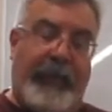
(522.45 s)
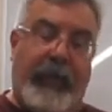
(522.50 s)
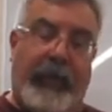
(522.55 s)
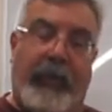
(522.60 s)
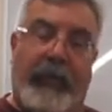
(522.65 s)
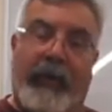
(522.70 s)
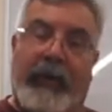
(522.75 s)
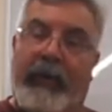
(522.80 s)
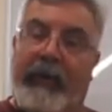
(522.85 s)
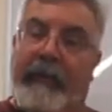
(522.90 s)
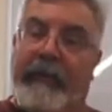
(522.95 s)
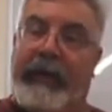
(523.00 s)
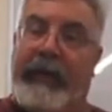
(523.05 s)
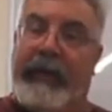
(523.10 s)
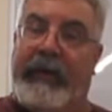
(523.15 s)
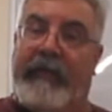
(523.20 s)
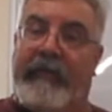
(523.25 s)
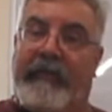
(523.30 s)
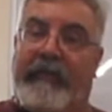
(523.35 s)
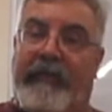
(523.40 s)
we're going to
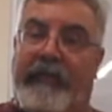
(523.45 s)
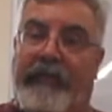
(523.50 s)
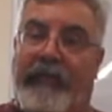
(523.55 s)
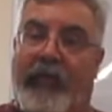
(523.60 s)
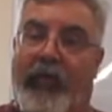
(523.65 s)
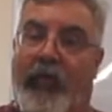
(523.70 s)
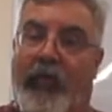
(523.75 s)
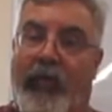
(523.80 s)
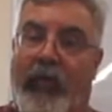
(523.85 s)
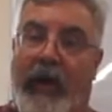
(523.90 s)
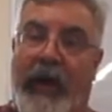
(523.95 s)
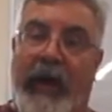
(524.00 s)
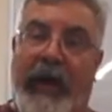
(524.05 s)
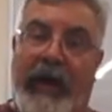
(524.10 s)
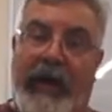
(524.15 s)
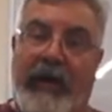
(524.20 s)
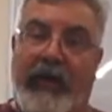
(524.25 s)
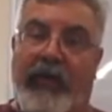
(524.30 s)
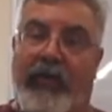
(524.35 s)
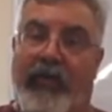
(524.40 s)
make
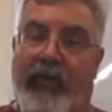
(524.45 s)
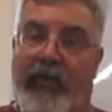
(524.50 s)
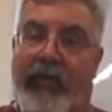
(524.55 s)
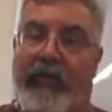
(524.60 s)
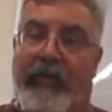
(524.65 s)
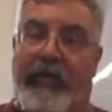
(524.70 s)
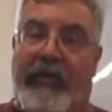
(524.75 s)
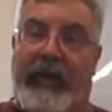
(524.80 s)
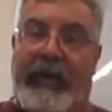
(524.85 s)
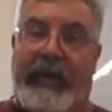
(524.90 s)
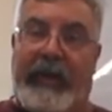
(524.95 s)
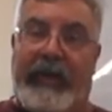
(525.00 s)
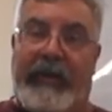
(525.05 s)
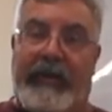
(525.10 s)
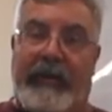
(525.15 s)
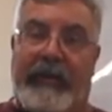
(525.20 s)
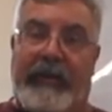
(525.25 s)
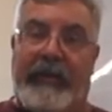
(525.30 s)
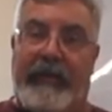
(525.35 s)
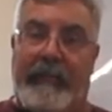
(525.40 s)
4-on
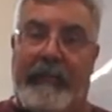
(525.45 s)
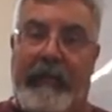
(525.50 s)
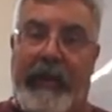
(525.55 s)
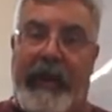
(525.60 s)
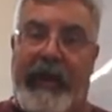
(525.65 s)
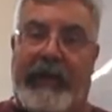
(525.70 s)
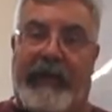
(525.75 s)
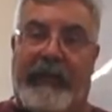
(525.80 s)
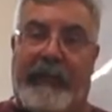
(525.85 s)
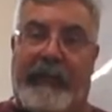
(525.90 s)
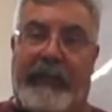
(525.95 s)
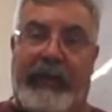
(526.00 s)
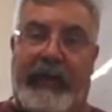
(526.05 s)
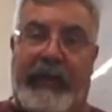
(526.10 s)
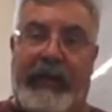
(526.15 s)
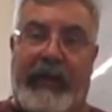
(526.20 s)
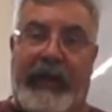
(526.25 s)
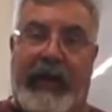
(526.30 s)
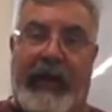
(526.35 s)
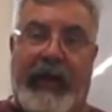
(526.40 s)
urethane match
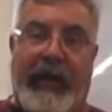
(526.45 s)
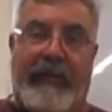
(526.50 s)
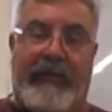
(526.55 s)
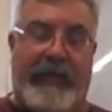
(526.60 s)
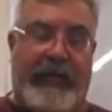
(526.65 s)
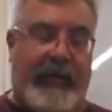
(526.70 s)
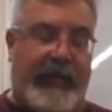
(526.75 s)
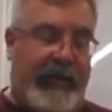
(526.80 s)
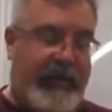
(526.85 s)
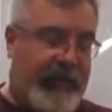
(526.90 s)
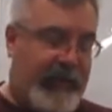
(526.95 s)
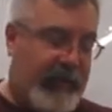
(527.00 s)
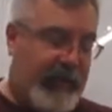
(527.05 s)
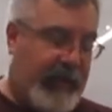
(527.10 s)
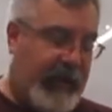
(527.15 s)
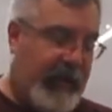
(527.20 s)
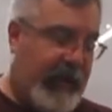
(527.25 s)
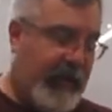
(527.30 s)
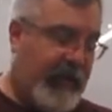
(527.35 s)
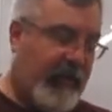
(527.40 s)
plate off of this,
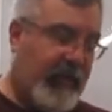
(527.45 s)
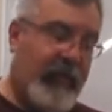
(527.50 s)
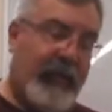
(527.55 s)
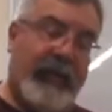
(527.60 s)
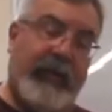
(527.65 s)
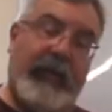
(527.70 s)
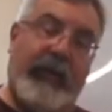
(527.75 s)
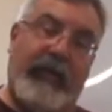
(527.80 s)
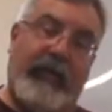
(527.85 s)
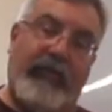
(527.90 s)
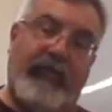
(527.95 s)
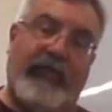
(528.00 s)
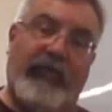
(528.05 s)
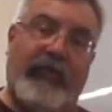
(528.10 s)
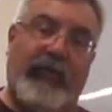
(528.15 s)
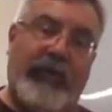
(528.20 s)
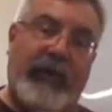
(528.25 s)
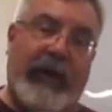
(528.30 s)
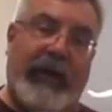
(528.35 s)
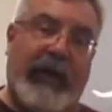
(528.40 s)
okay? So then I'll
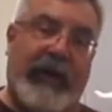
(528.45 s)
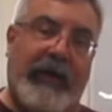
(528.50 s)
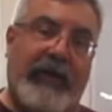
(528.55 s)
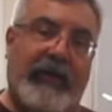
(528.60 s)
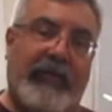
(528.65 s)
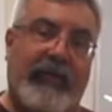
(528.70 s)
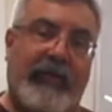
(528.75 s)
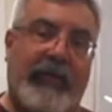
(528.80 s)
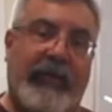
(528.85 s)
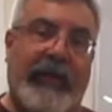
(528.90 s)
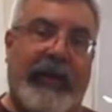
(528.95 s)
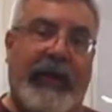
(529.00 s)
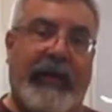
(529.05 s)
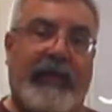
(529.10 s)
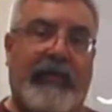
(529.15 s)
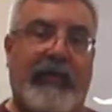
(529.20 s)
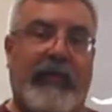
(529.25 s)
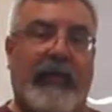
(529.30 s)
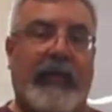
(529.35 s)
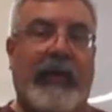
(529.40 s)
show you how to do
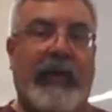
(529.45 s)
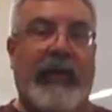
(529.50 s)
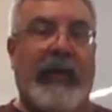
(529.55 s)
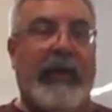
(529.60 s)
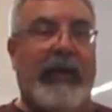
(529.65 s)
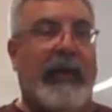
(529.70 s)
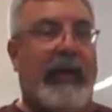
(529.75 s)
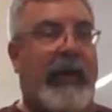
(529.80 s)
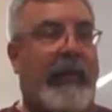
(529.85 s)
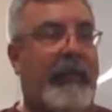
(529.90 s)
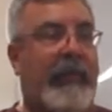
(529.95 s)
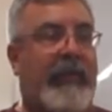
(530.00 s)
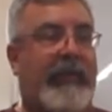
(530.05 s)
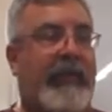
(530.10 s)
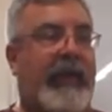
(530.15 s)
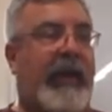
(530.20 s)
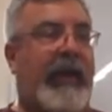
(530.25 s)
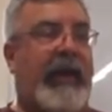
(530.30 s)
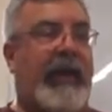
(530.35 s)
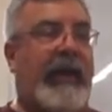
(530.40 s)
that too. I'm
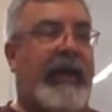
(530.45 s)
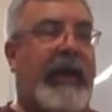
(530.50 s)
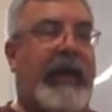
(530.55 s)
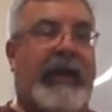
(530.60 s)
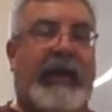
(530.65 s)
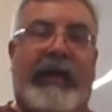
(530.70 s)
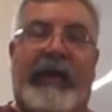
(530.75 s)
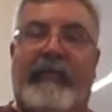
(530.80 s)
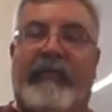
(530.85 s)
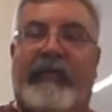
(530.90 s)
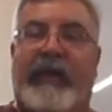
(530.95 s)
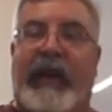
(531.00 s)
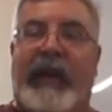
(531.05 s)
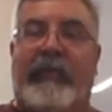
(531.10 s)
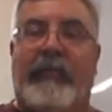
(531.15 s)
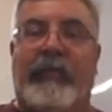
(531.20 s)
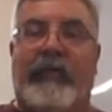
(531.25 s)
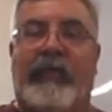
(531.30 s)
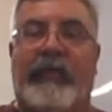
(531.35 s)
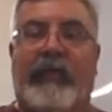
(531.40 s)
just not going to have
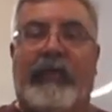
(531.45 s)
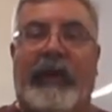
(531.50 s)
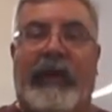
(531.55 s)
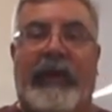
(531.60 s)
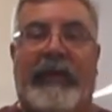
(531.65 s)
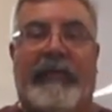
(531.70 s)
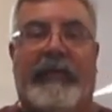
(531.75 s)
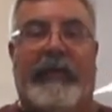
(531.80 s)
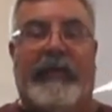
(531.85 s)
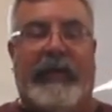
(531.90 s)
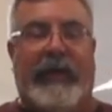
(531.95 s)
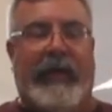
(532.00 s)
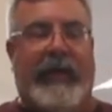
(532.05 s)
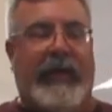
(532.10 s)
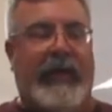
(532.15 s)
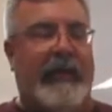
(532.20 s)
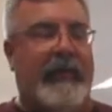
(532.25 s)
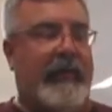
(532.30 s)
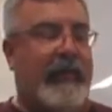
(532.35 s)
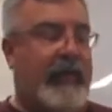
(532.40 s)
time to do that
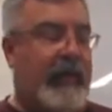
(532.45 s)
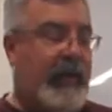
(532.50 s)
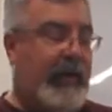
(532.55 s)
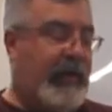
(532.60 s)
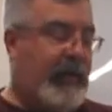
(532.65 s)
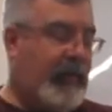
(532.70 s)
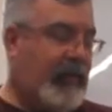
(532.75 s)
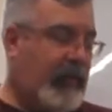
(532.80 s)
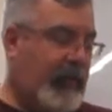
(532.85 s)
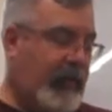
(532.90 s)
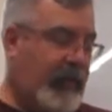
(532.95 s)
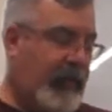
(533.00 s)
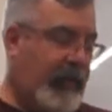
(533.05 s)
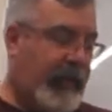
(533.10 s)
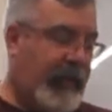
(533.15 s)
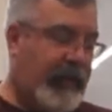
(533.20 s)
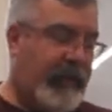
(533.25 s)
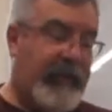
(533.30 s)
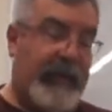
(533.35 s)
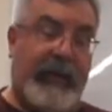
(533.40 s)
today, okay? So
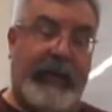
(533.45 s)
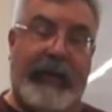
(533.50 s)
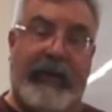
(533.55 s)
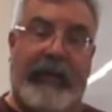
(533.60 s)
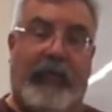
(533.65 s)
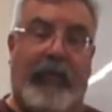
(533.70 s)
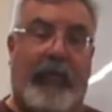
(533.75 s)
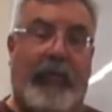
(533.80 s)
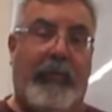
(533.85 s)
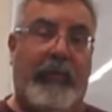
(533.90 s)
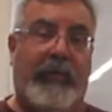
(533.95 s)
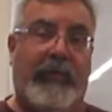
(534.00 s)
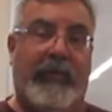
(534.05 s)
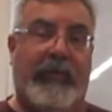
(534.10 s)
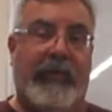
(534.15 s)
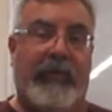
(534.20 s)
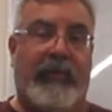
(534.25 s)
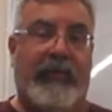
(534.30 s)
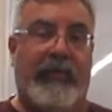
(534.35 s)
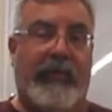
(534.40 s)
like I said, I got a whole bunch
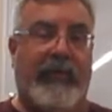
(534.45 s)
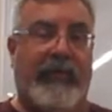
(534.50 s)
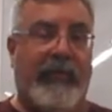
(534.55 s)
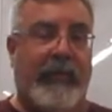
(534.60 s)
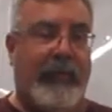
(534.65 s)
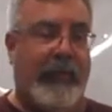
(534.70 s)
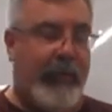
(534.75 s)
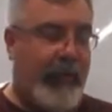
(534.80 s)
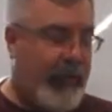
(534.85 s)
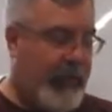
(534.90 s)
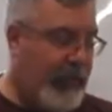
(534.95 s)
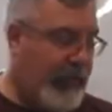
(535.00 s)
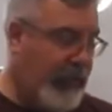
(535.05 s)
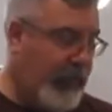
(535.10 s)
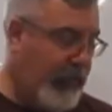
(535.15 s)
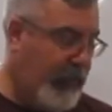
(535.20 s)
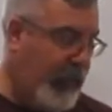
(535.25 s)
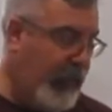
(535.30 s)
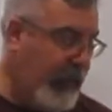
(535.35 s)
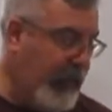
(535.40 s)
of other stuff I'm doing
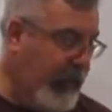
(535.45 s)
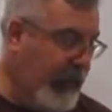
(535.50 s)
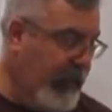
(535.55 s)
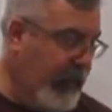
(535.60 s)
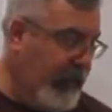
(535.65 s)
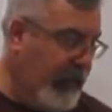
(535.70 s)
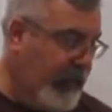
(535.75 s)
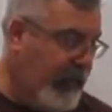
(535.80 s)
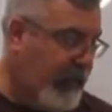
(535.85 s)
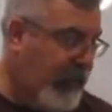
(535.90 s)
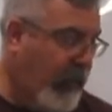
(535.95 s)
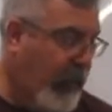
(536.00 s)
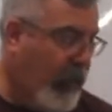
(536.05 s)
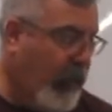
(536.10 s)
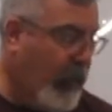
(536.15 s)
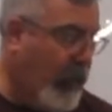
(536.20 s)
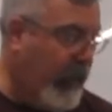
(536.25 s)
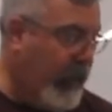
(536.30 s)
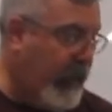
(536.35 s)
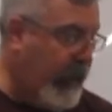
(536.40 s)
too.
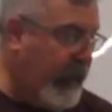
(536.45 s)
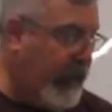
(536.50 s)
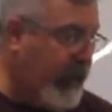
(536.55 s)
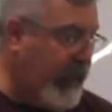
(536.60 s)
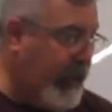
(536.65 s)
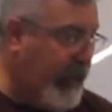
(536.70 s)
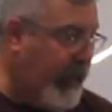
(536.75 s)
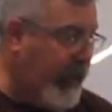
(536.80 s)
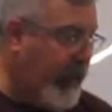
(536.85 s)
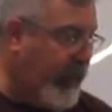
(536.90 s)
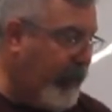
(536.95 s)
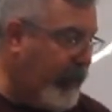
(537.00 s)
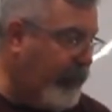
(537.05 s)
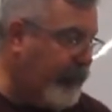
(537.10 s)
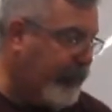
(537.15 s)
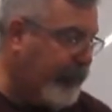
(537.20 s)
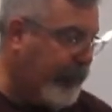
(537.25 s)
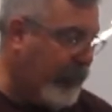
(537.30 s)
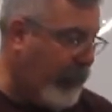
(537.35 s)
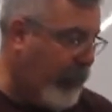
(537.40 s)
So anyhow,
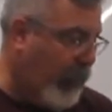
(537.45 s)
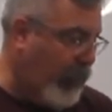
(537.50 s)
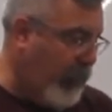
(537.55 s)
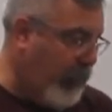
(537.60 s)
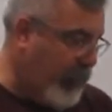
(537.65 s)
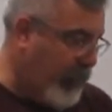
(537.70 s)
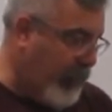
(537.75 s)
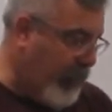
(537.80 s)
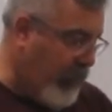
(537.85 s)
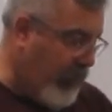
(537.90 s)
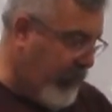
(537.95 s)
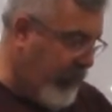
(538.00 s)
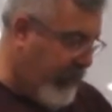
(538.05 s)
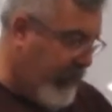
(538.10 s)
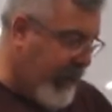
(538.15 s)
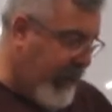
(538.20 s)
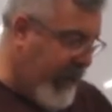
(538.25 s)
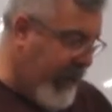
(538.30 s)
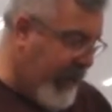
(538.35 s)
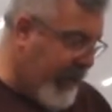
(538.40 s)
with all
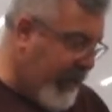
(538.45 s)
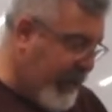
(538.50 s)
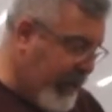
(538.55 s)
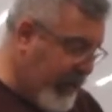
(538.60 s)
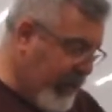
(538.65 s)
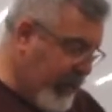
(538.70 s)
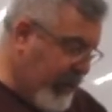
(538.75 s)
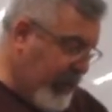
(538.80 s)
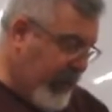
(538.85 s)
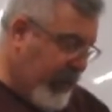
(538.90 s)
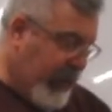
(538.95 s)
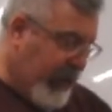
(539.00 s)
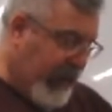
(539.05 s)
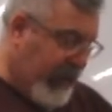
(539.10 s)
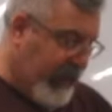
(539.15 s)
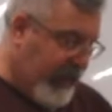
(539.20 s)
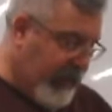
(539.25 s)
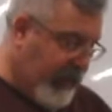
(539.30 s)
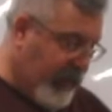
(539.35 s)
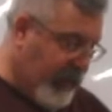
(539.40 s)
that, all
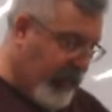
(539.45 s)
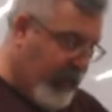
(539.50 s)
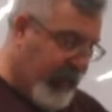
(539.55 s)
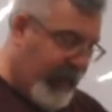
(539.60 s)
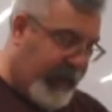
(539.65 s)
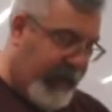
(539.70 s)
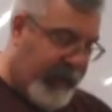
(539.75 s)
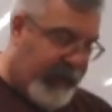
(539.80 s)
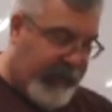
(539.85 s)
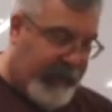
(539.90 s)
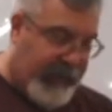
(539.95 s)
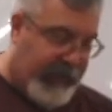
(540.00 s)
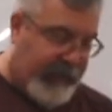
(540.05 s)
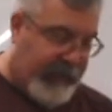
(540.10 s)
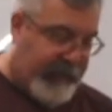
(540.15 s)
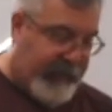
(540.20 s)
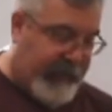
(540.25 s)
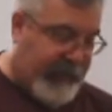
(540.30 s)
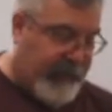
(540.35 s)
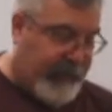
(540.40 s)
right, this is one of the
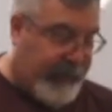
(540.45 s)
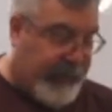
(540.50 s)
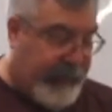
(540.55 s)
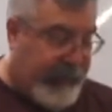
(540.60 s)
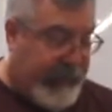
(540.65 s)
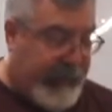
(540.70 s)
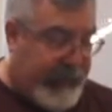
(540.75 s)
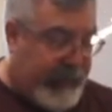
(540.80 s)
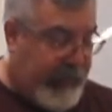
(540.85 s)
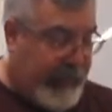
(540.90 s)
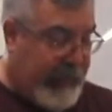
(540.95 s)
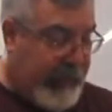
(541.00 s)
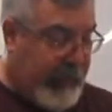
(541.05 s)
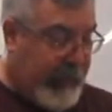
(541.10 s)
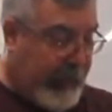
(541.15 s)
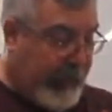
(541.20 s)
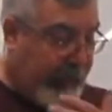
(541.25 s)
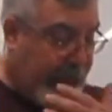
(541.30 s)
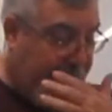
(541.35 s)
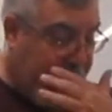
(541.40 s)
things that you
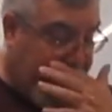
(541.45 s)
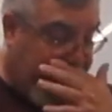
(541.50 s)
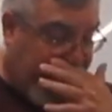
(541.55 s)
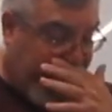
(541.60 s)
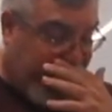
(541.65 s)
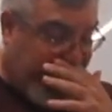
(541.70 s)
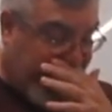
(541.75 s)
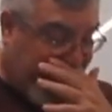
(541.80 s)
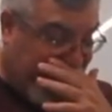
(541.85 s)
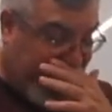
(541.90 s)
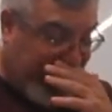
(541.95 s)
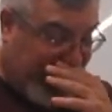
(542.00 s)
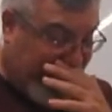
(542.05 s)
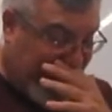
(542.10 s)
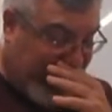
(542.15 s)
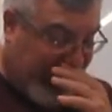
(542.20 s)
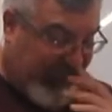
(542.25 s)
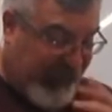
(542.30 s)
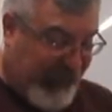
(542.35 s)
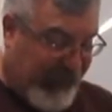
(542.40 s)
know, I told you
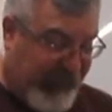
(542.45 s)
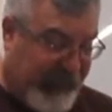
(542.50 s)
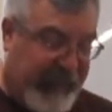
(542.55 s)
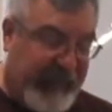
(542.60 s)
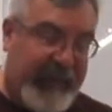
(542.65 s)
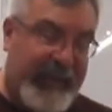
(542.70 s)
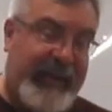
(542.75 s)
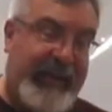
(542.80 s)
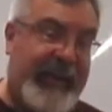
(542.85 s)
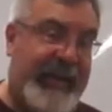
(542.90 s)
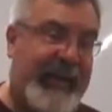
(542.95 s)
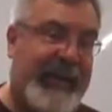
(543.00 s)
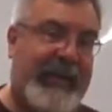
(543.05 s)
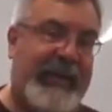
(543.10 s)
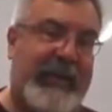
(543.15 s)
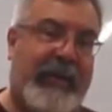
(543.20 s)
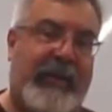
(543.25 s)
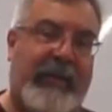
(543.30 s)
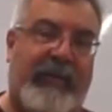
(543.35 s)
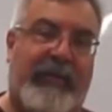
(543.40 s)
before too, and
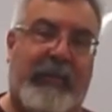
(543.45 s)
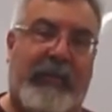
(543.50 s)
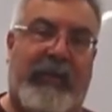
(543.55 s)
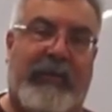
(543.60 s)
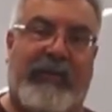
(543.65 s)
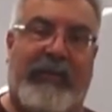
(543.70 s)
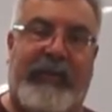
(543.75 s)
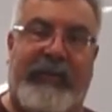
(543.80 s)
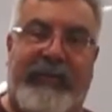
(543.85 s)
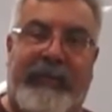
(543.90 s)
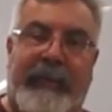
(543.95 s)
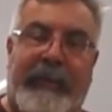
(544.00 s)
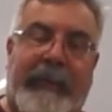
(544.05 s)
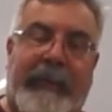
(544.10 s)
you know, especially